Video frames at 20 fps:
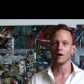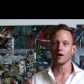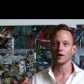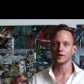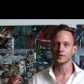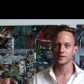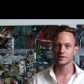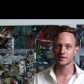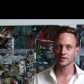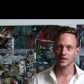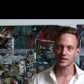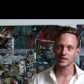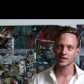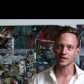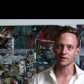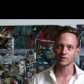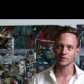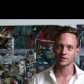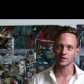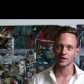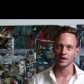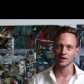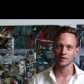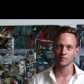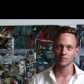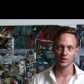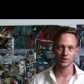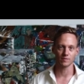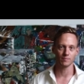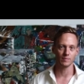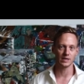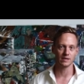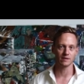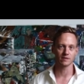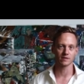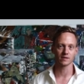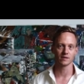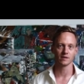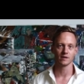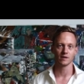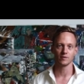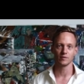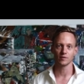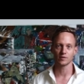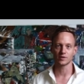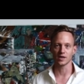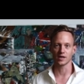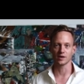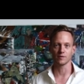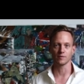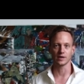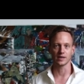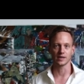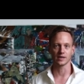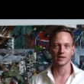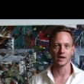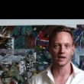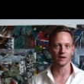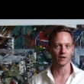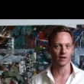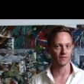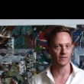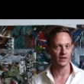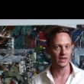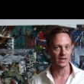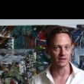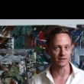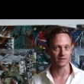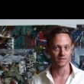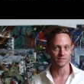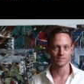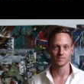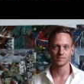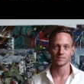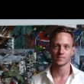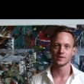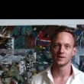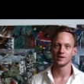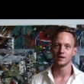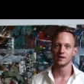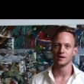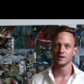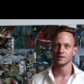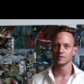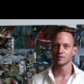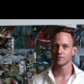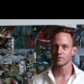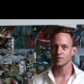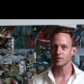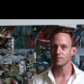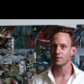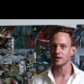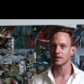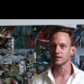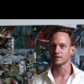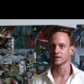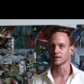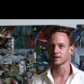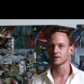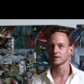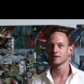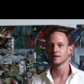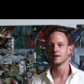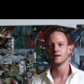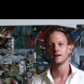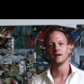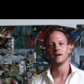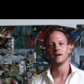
on the secondary side, which means you're generating a lot of heat. So it's very basic.